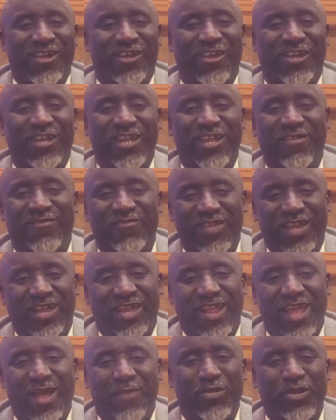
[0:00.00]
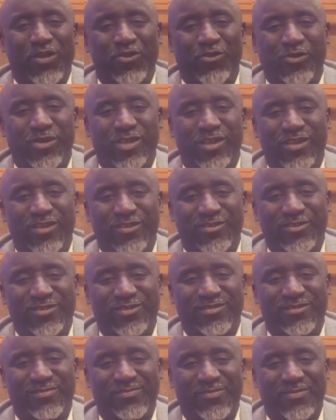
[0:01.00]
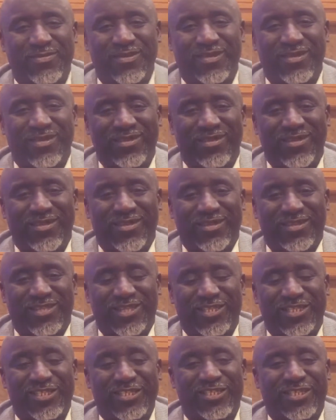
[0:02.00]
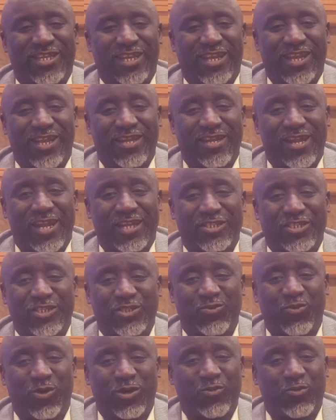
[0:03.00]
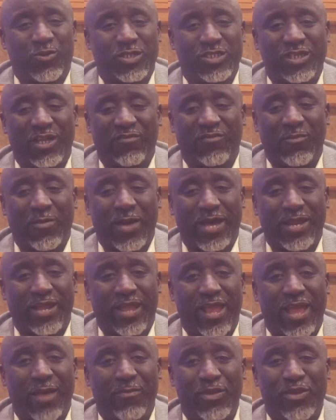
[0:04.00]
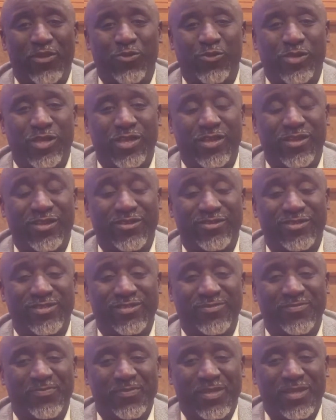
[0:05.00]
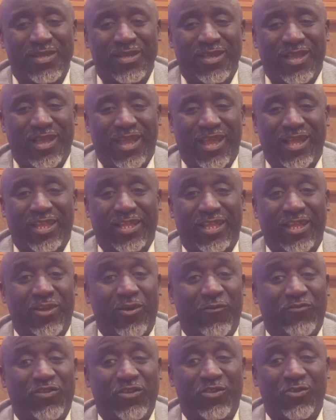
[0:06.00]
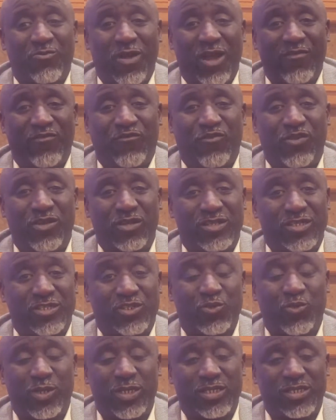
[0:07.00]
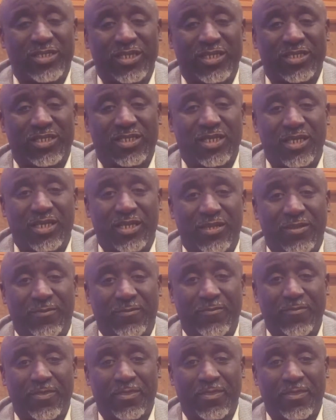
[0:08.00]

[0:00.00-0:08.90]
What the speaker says: Good evening and Happy New Year's. This is Glenn, and I just want to wish everybody a Happy New Year's and get off to the right foot in 2016.